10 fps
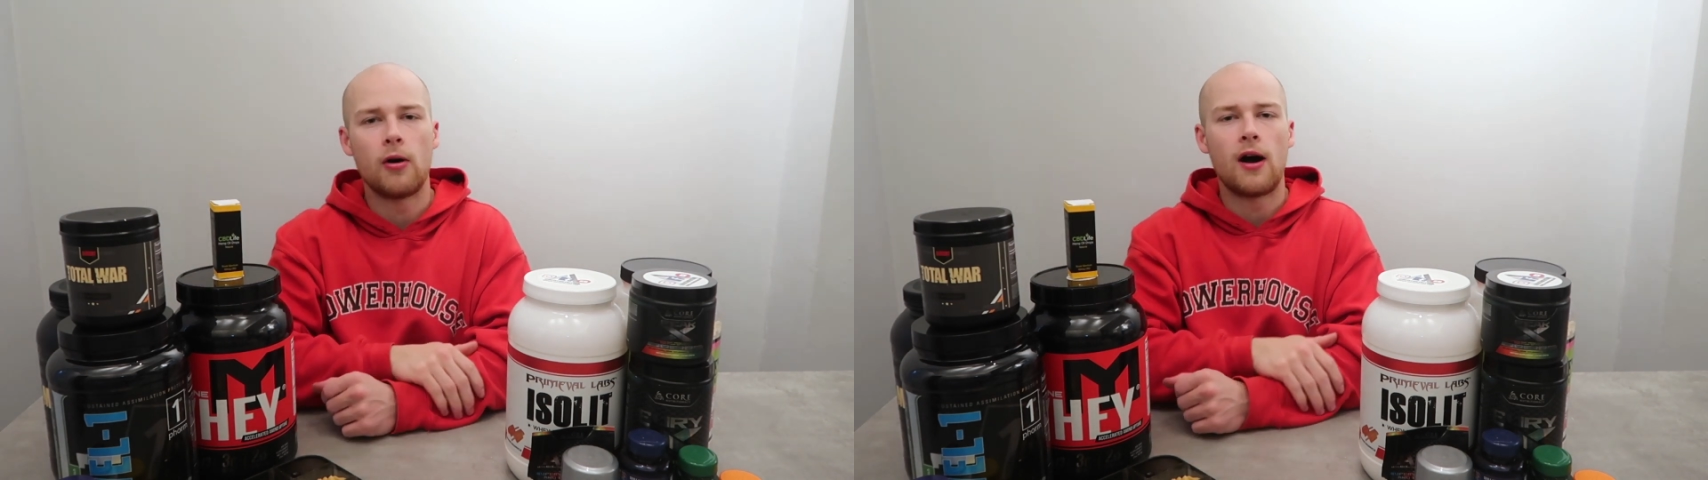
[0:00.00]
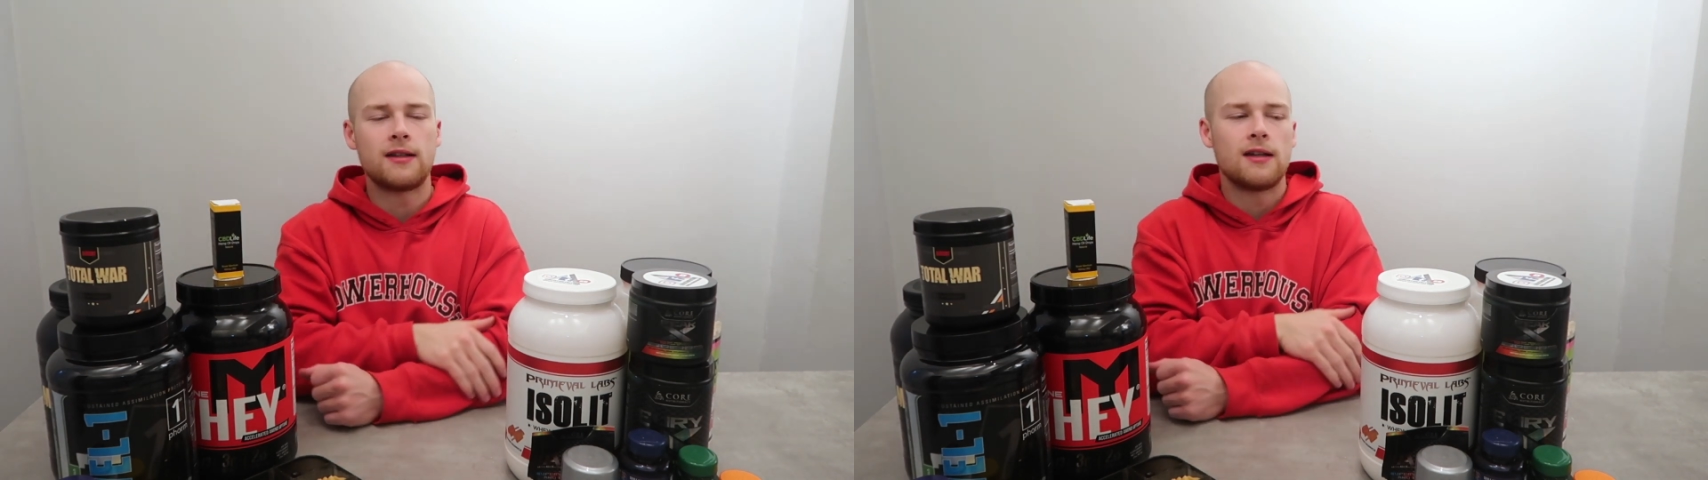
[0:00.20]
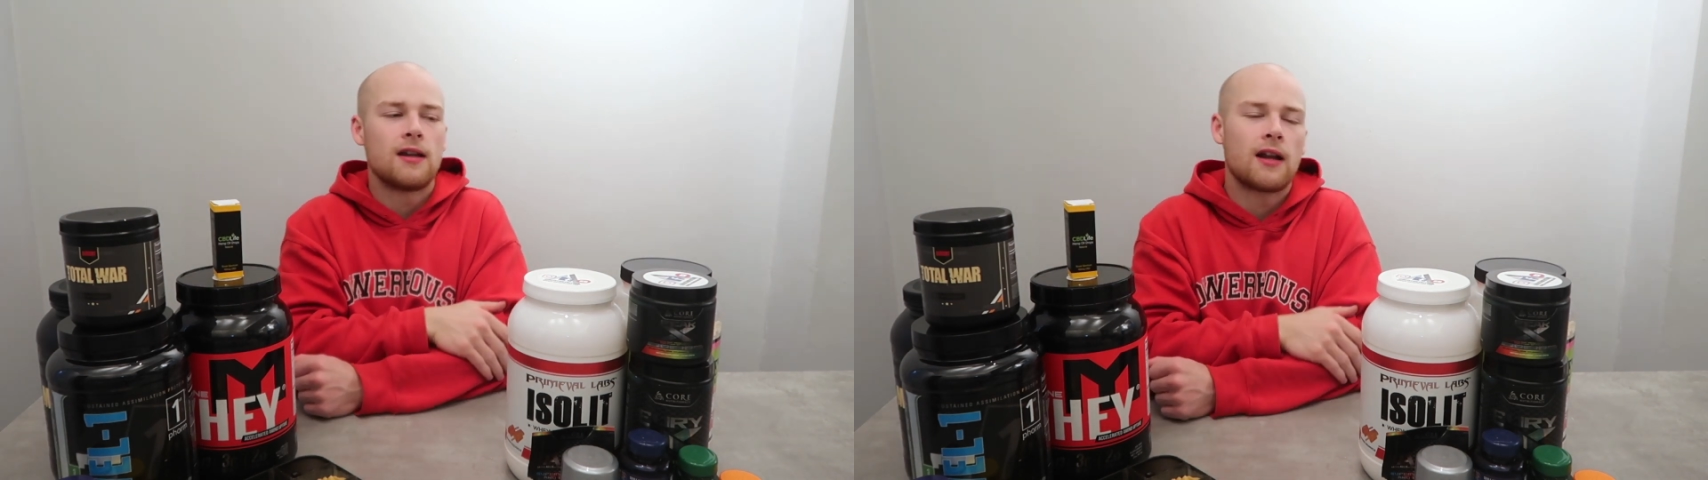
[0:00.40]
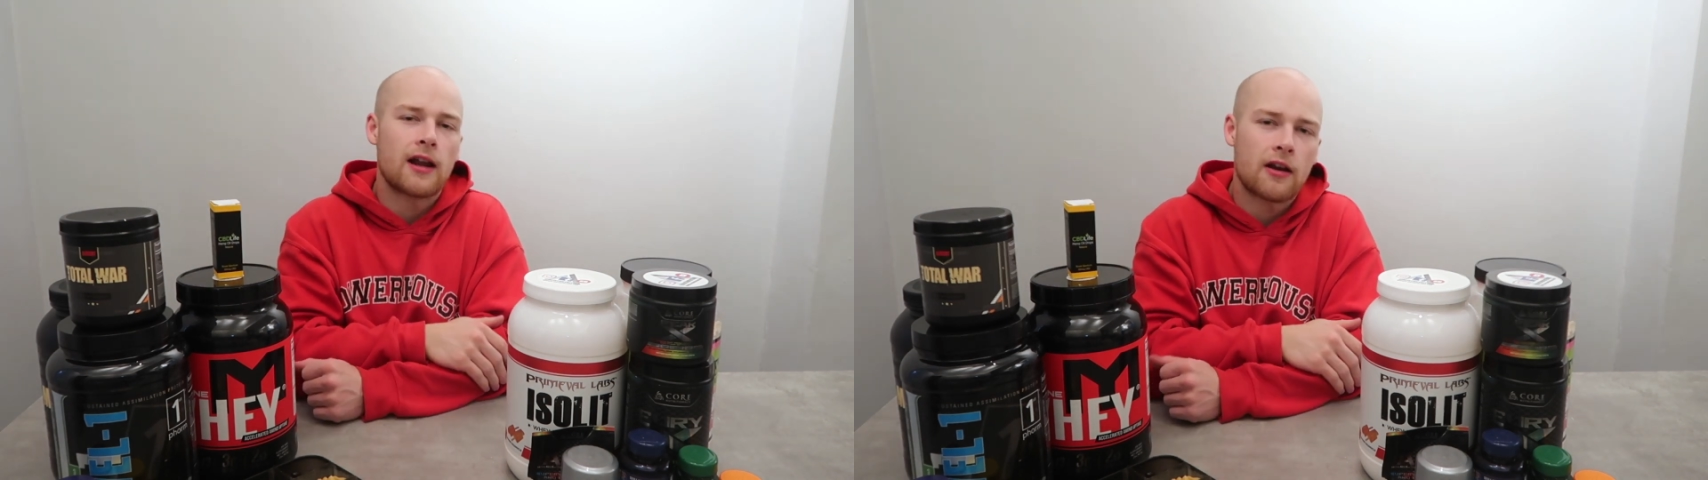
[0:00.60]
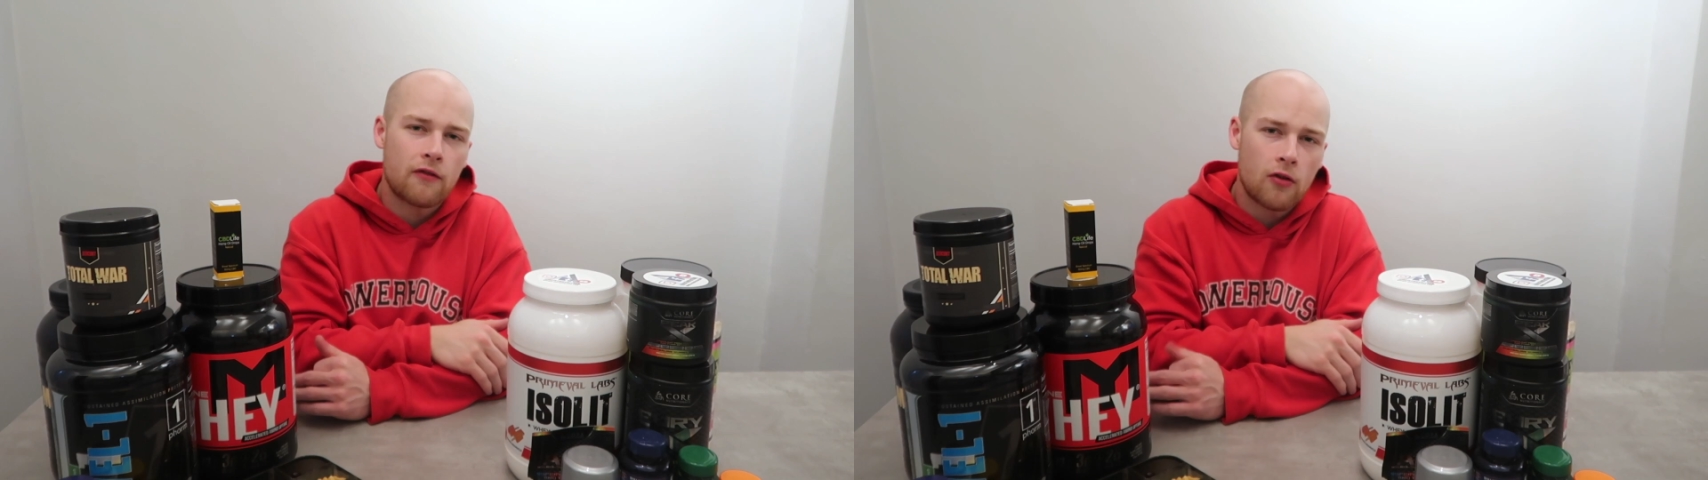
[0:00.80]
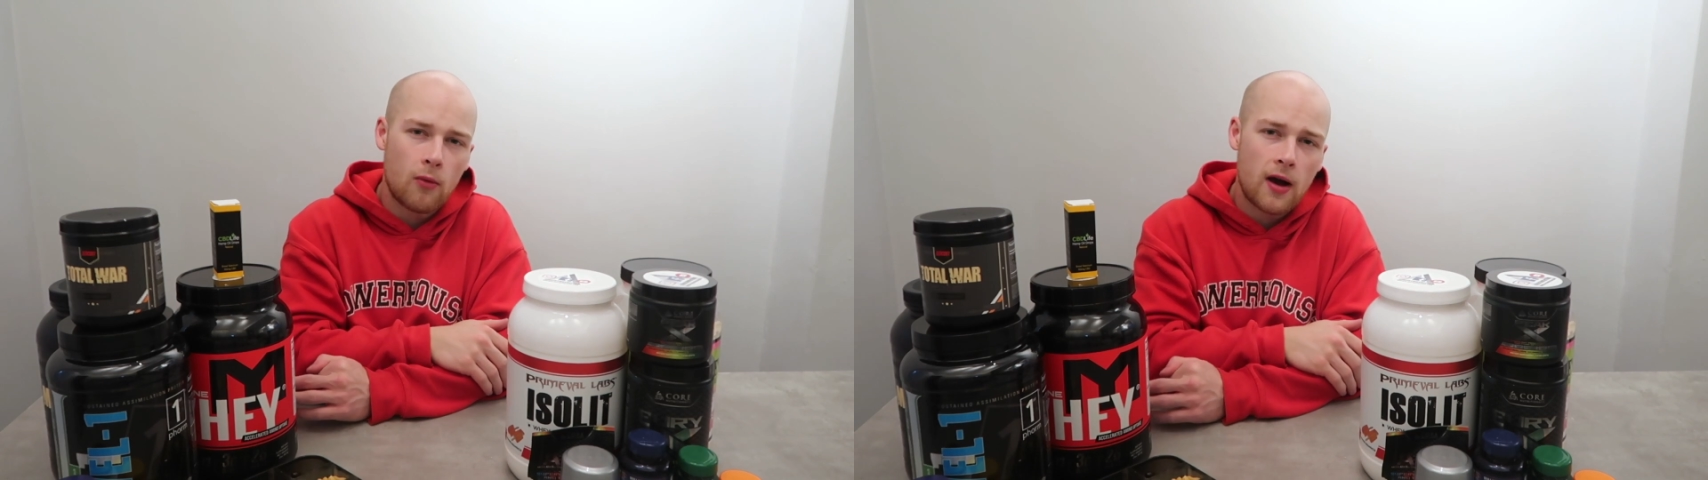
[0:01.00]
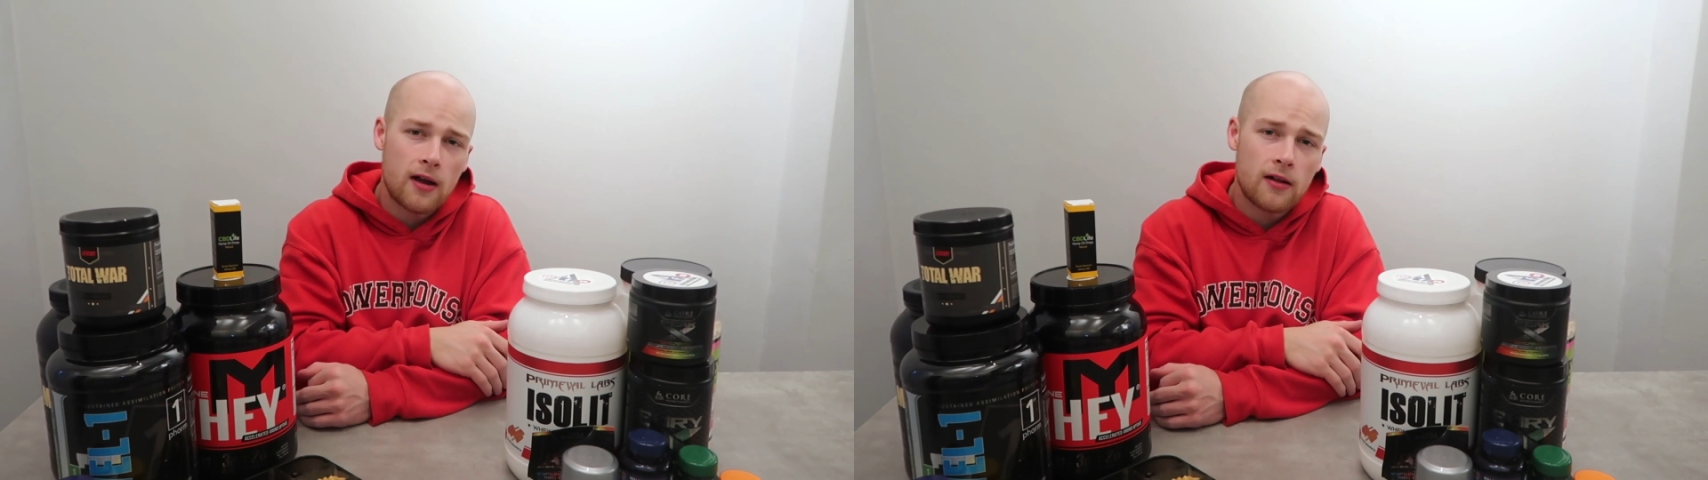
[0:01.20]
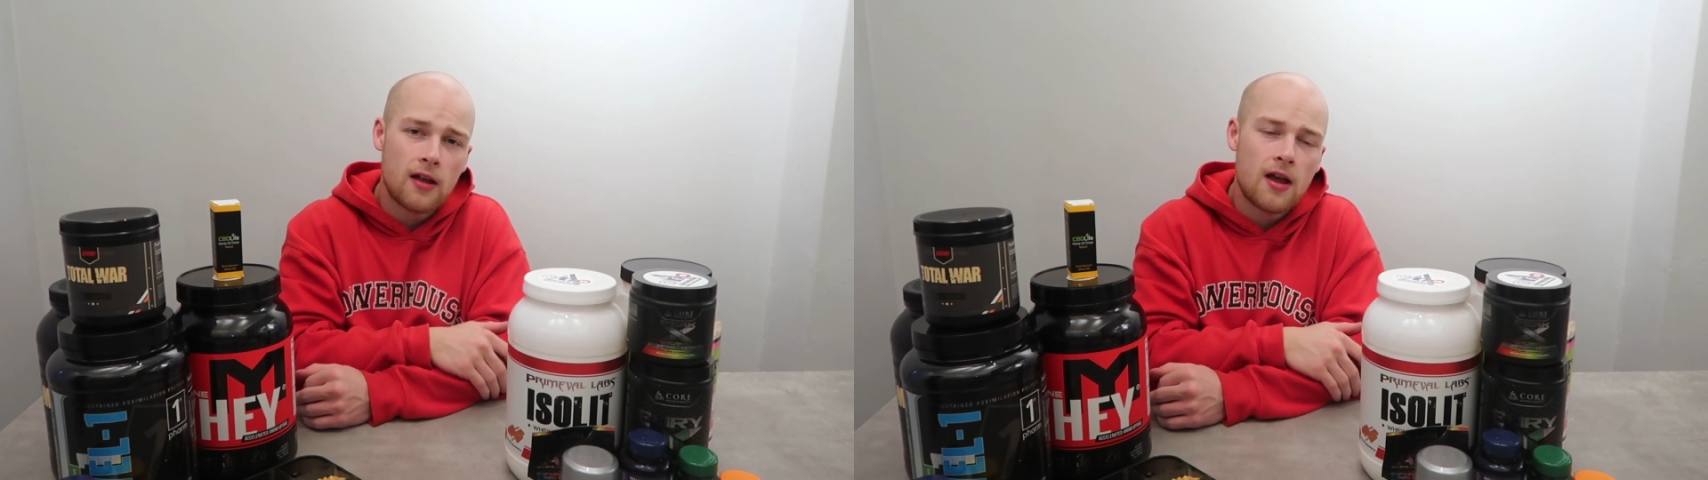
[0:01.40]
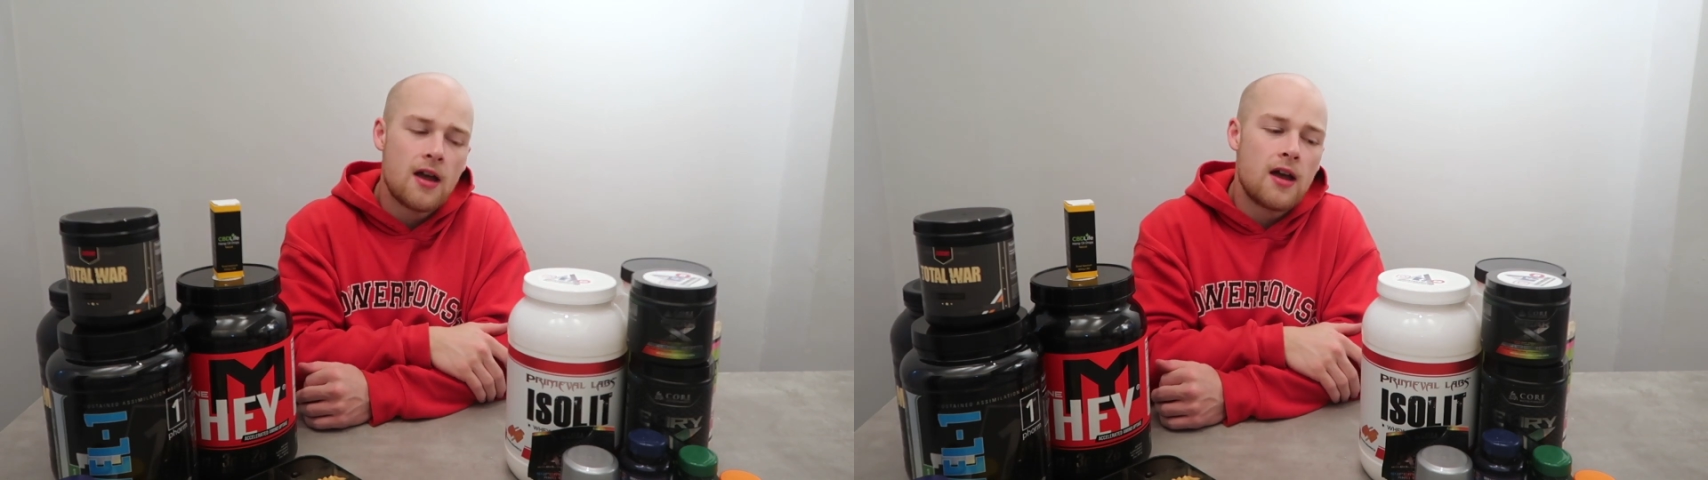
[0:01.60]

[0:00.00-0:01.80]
but I did neglect it for a while,